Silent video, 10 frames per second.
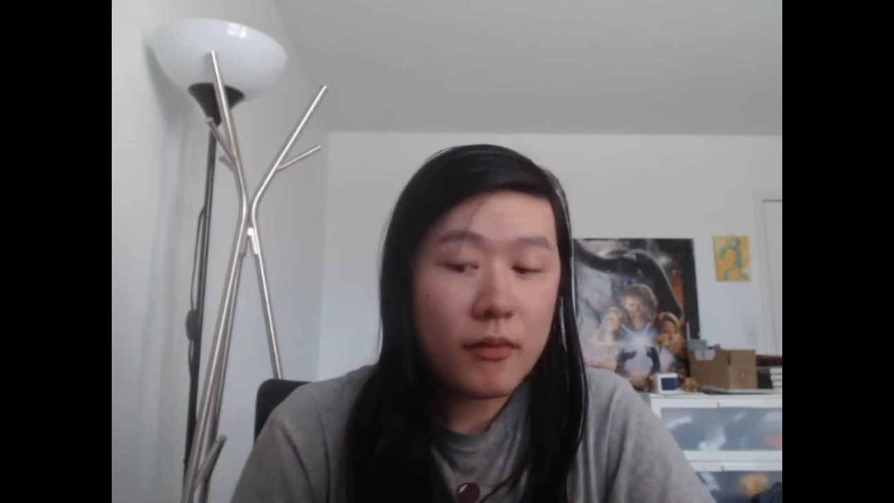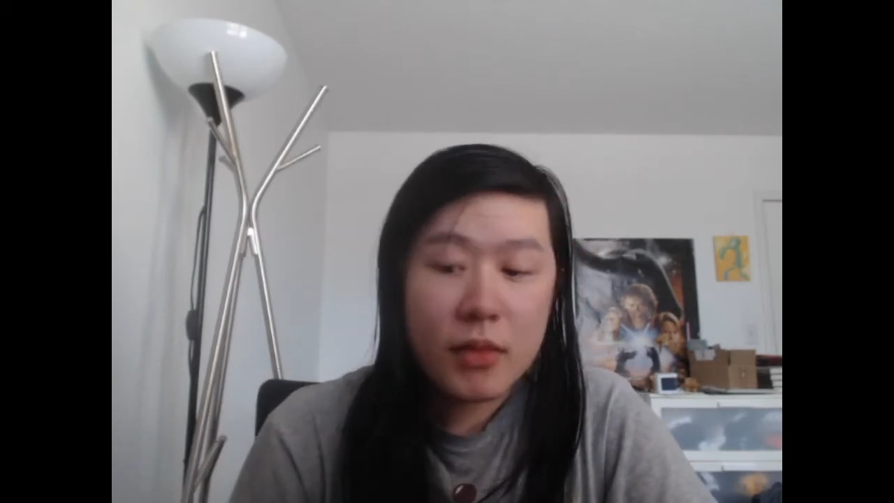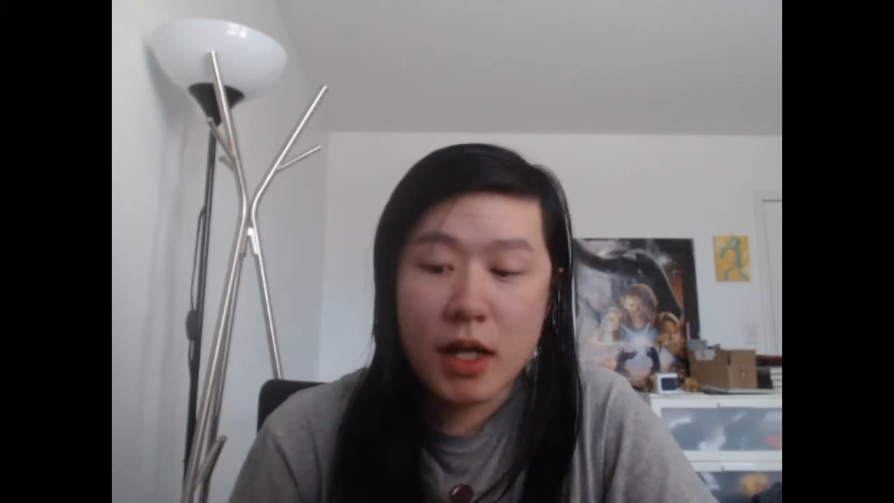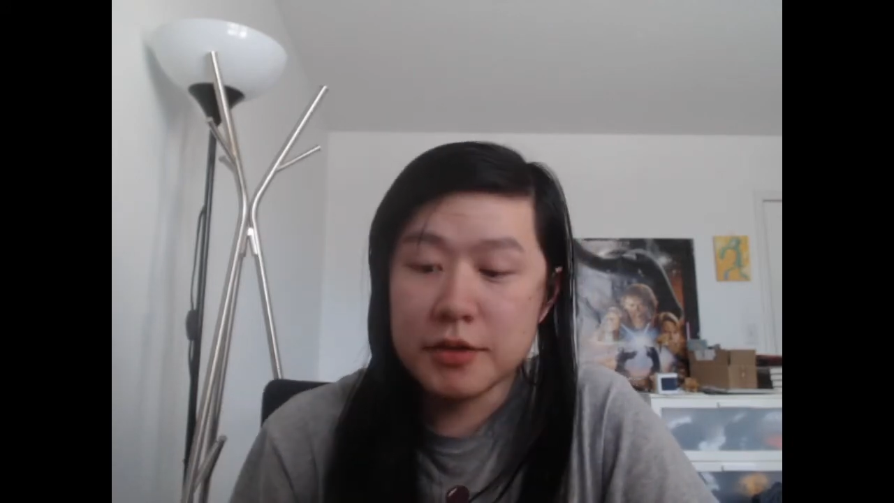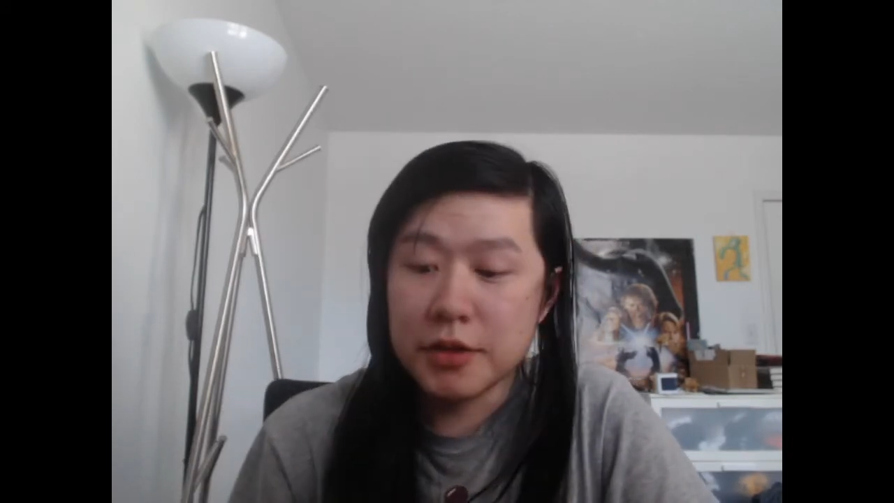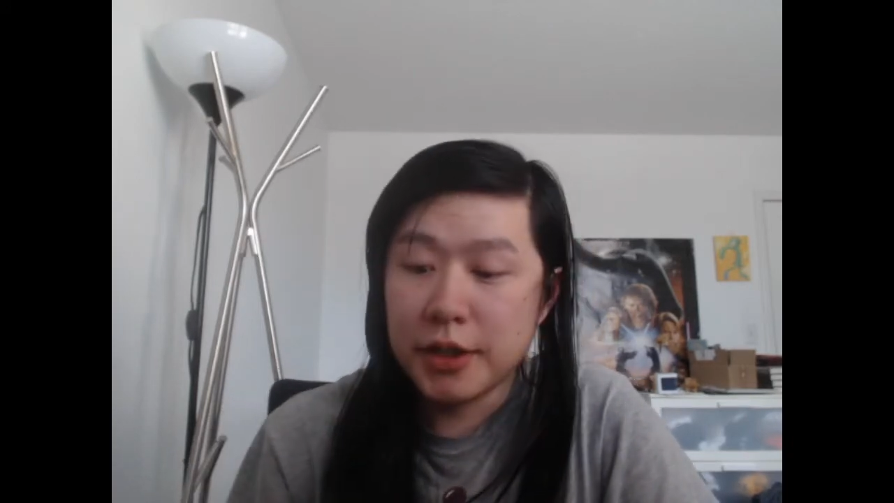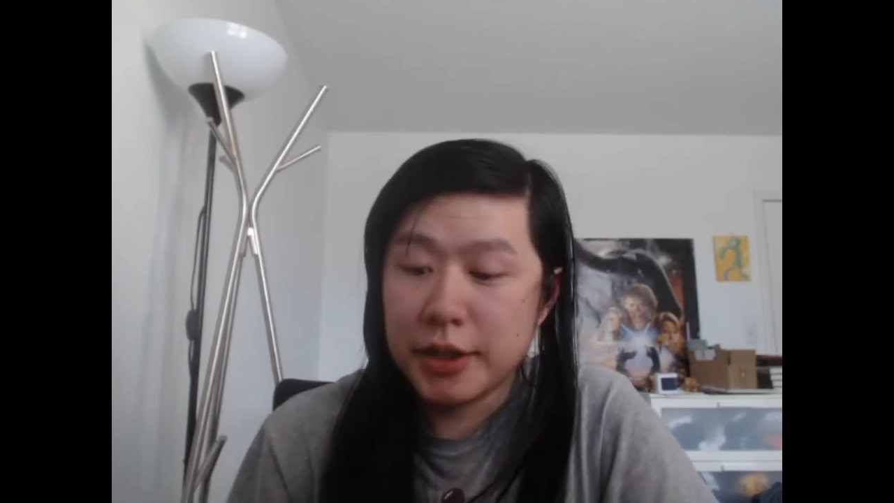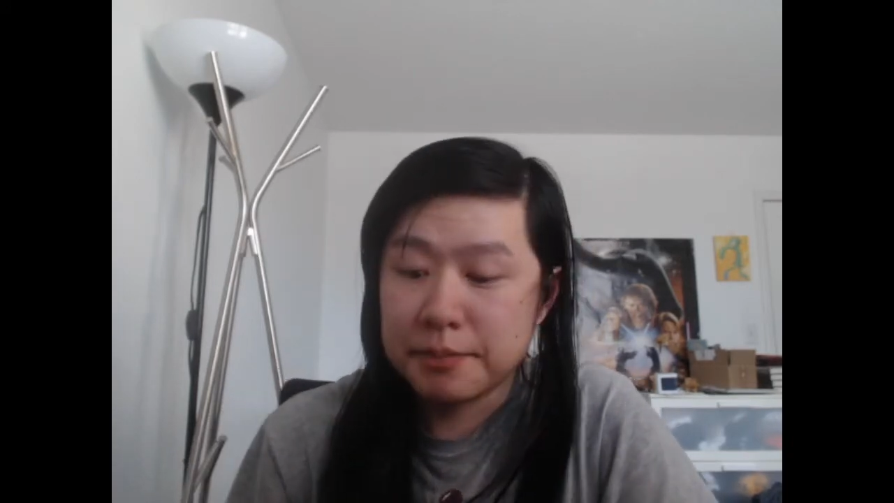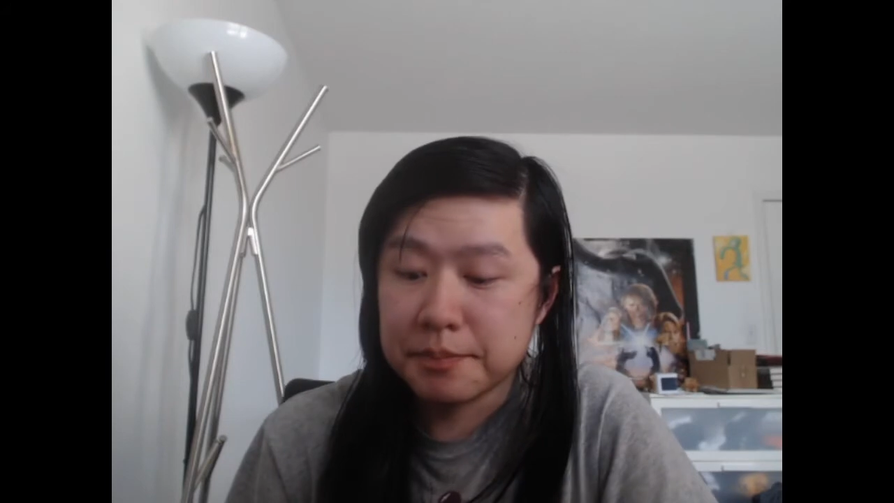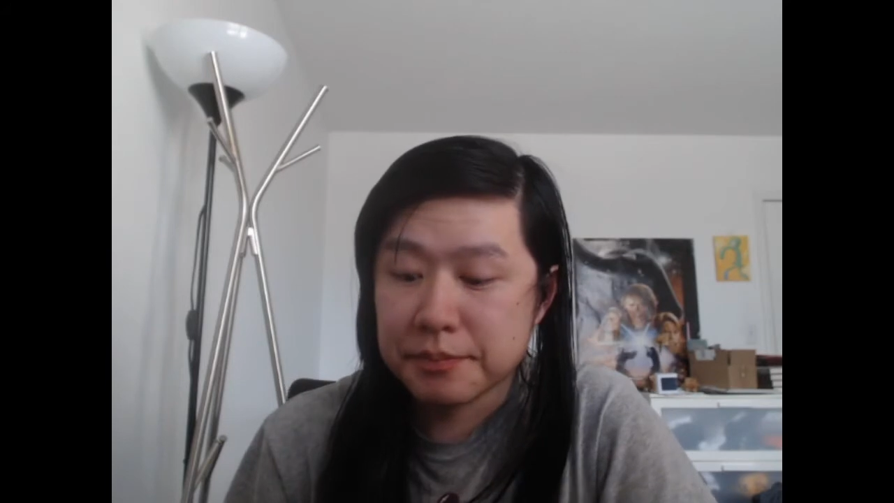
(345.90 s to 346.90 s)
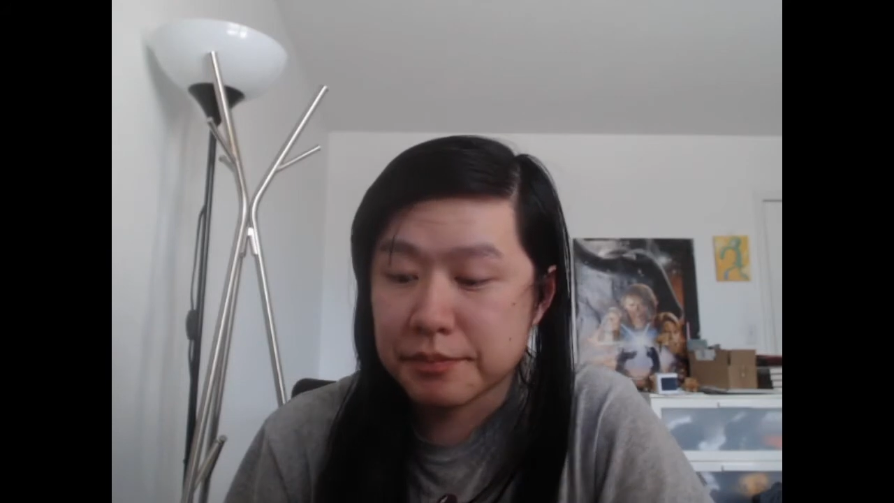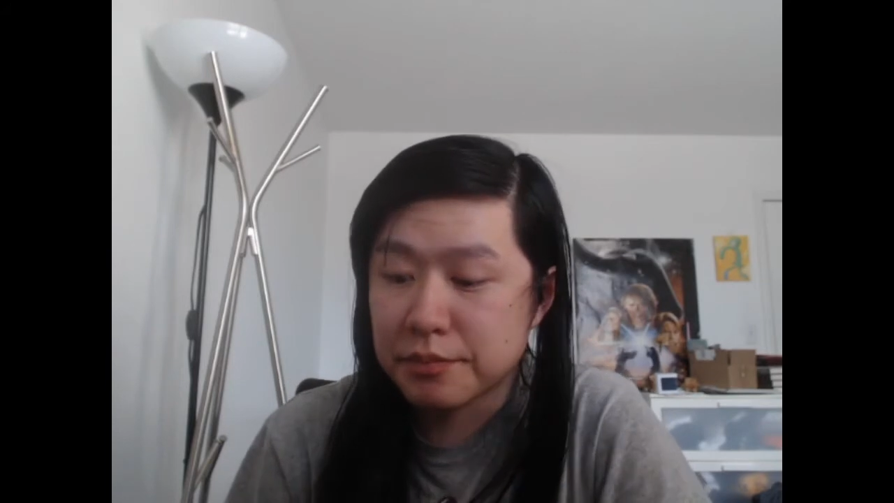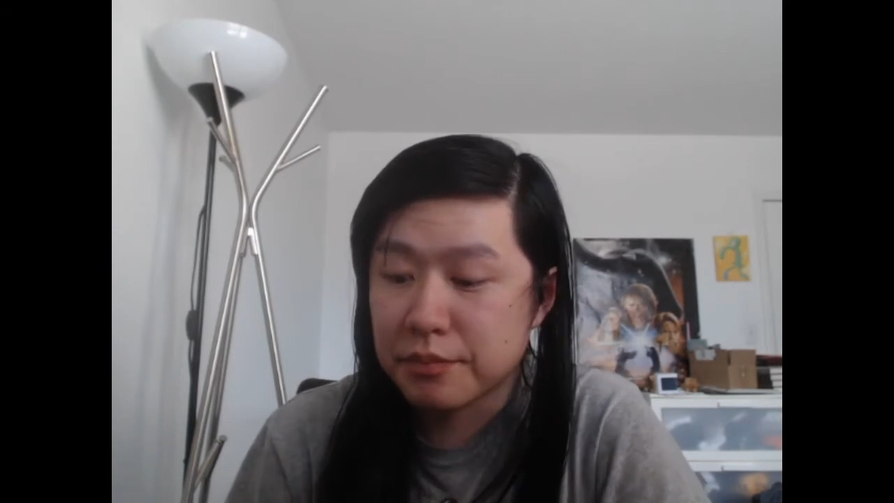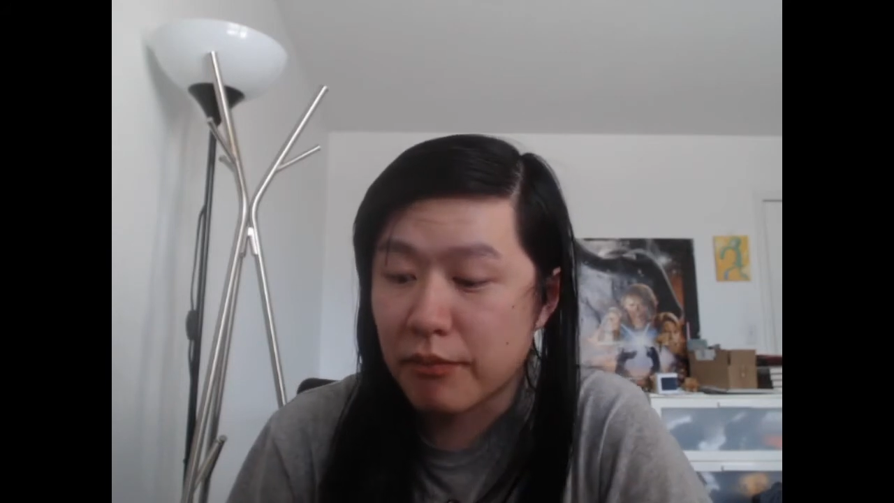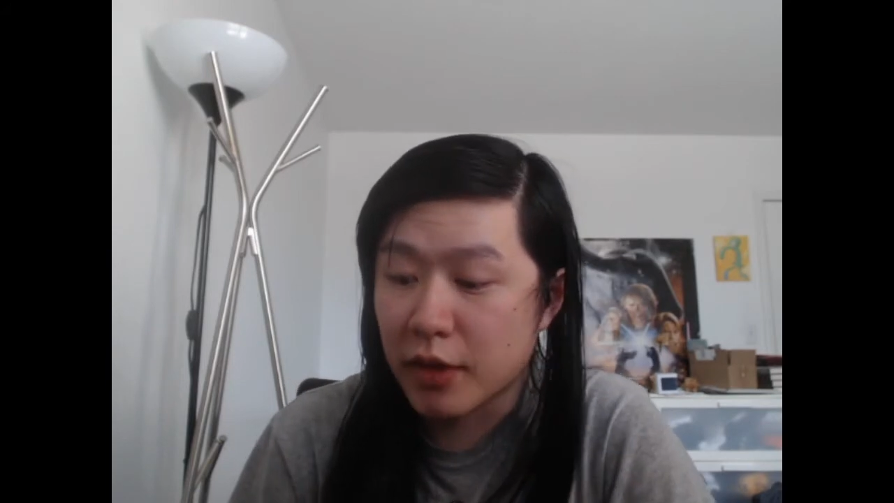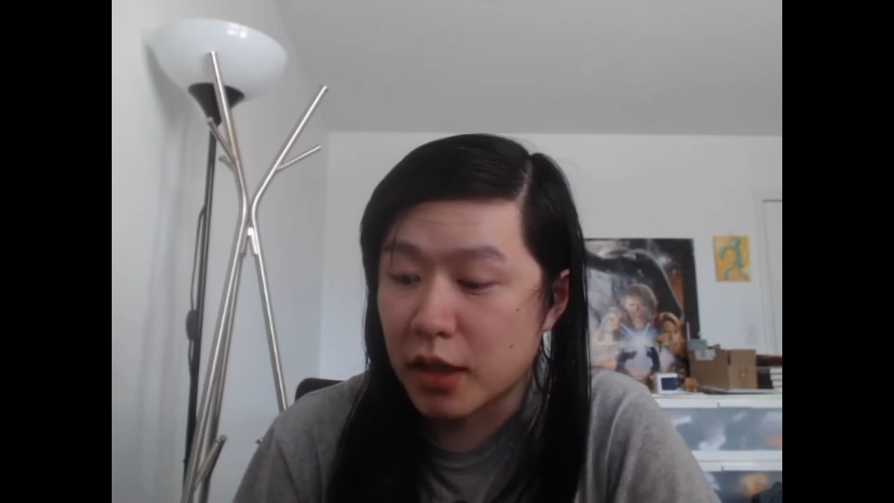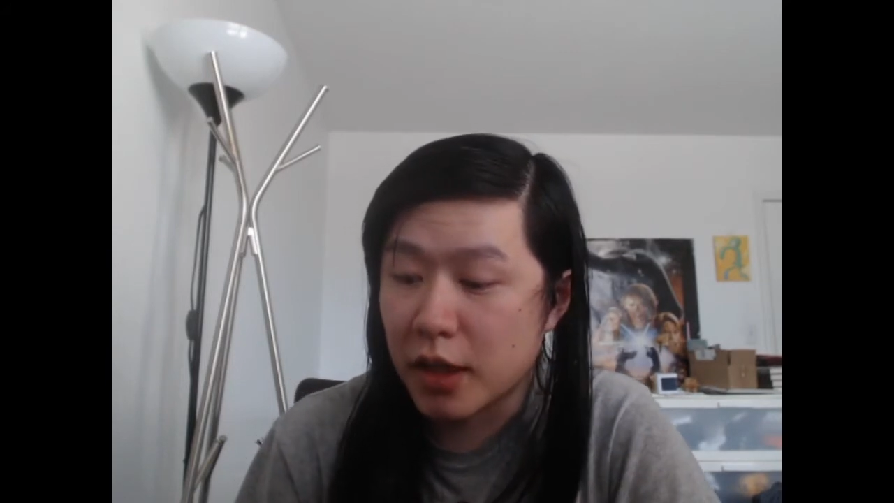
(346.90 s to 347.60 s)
So yeah, they